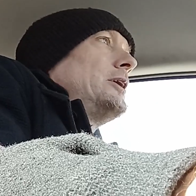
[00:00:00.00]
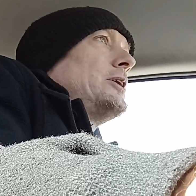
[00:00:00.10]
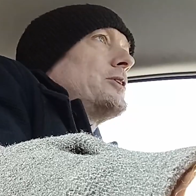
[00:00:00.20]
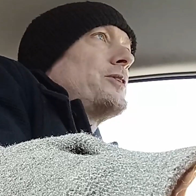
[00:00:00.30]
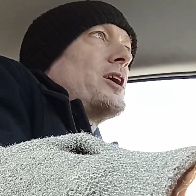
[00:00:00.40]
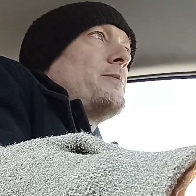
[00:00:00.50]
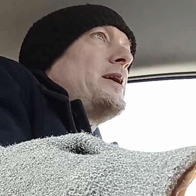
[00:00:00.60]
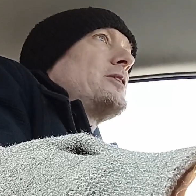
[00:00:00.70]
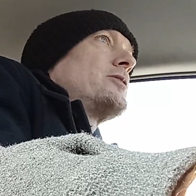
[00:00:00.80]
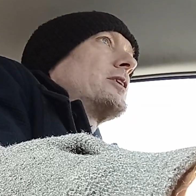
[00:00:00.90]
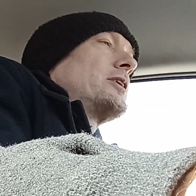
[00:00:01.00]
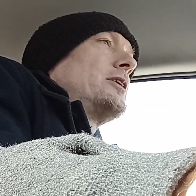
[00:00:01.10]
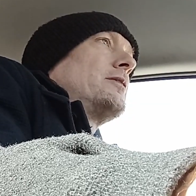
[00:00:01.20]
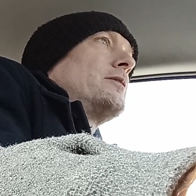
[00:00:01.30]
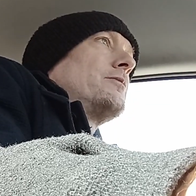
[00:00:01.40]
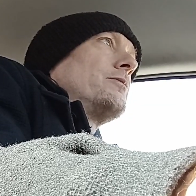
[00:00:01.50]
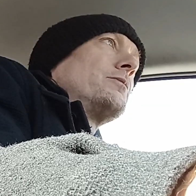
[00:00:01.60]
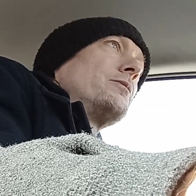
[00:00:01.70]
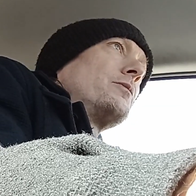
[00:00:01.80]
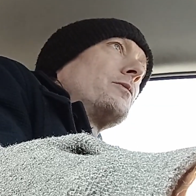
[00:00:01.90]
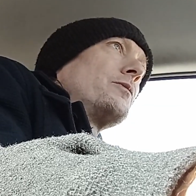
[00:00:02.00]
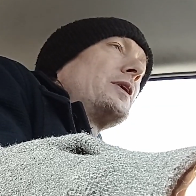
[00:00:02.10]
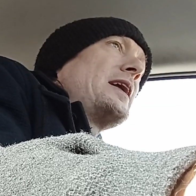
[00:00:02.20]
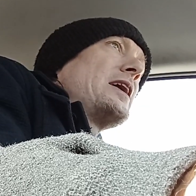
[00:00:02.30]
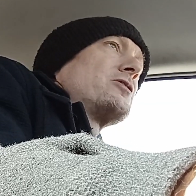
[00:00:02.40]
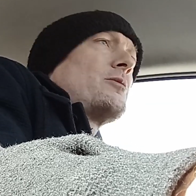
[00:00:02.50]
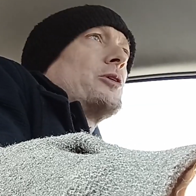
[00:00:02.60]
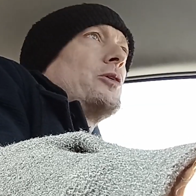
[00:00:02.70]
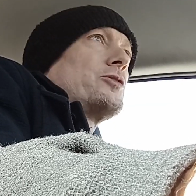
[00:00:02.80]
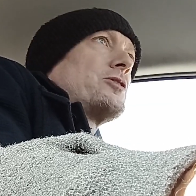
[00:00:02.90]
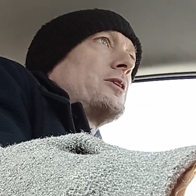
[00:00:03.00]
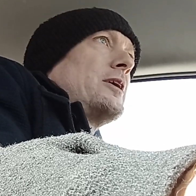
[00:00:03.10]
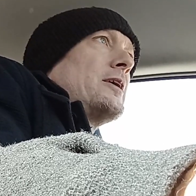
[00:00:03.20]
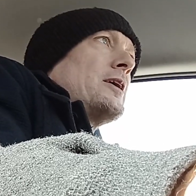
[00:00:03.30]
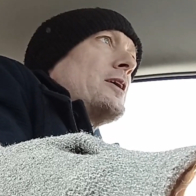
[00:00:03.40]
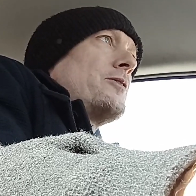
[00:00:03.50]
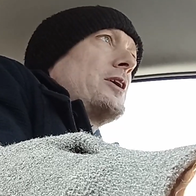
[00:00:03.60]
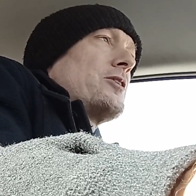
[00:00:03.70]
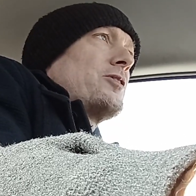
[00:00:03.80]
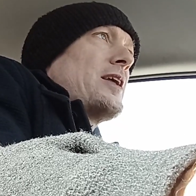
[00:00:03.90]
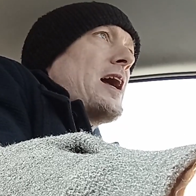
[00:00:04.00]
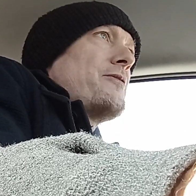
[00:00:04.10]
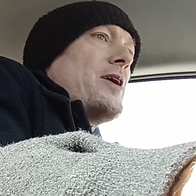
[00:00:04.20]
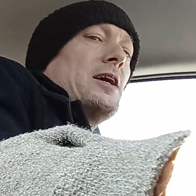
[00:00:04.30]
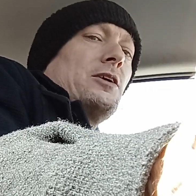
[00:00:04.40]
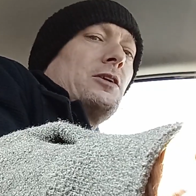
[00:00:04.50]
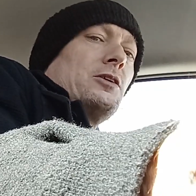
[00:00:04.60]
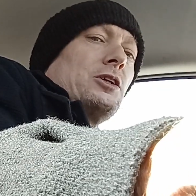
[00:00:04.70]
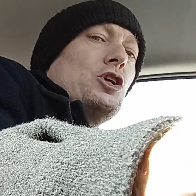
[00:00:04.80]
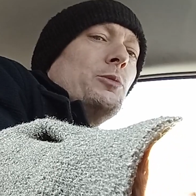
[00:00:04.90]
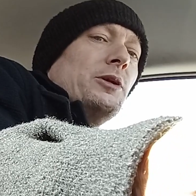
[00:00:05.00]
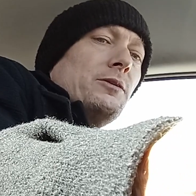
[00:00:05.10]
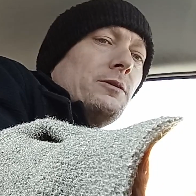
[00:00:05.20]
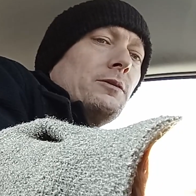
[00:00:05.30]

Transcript: It's very basic. It has some of those things that I find in Cuban